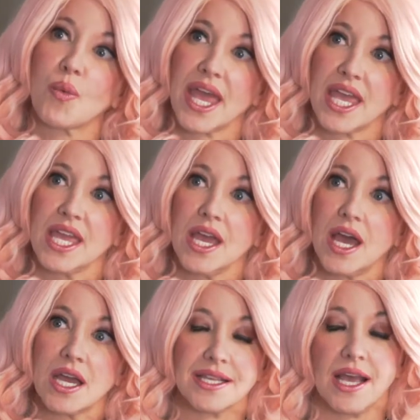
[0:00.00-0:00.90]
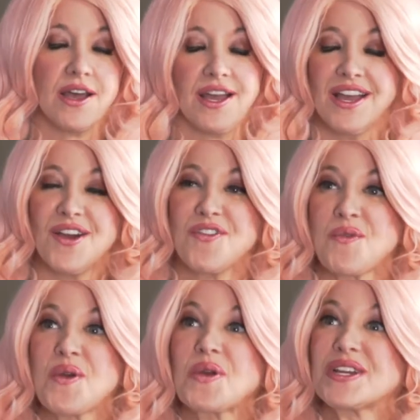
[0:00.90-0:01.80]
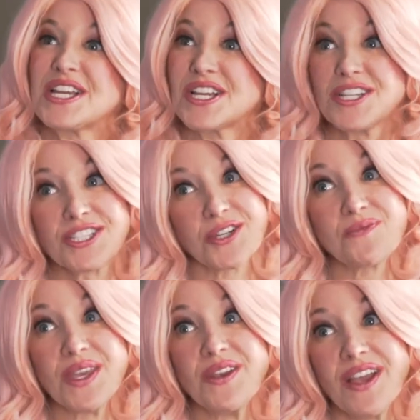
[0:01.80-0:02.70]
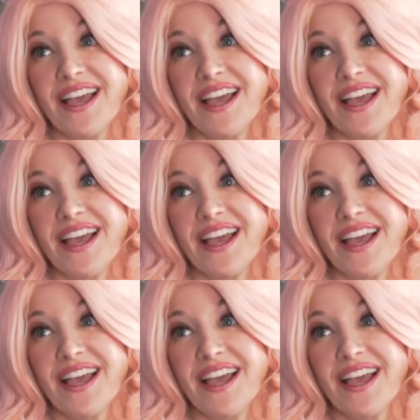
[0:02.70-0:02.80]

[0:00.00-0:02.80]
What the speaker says: way from where we should be.